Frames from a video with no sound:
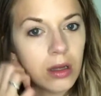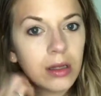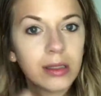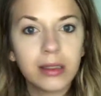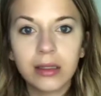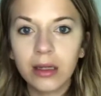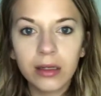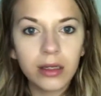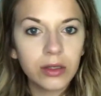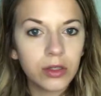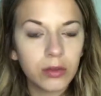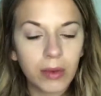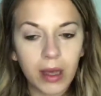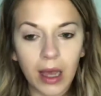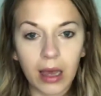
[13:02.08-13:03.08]
Still didn't
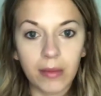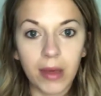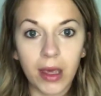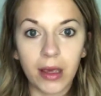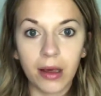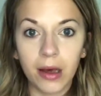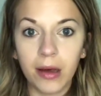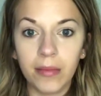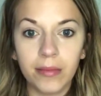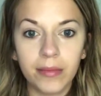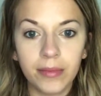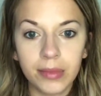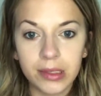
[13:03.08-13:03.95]
do my eye makeup.